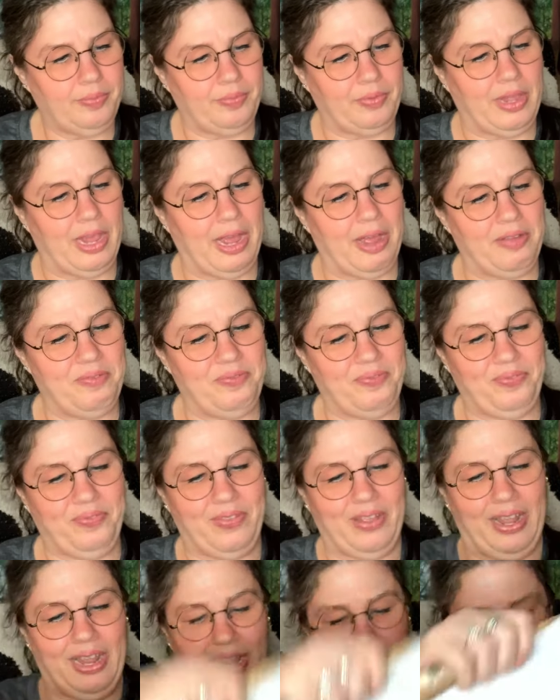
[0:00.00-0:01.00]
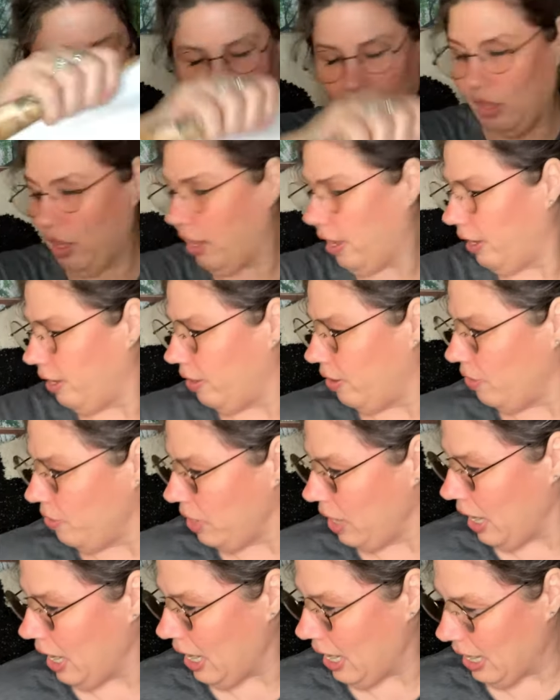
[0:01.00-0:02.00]
Yeah, I like that a lot.
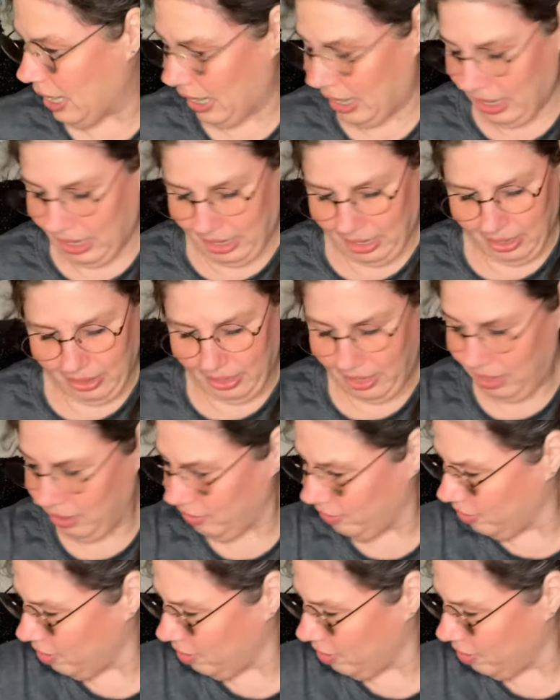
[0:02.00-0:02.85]
Okay, that is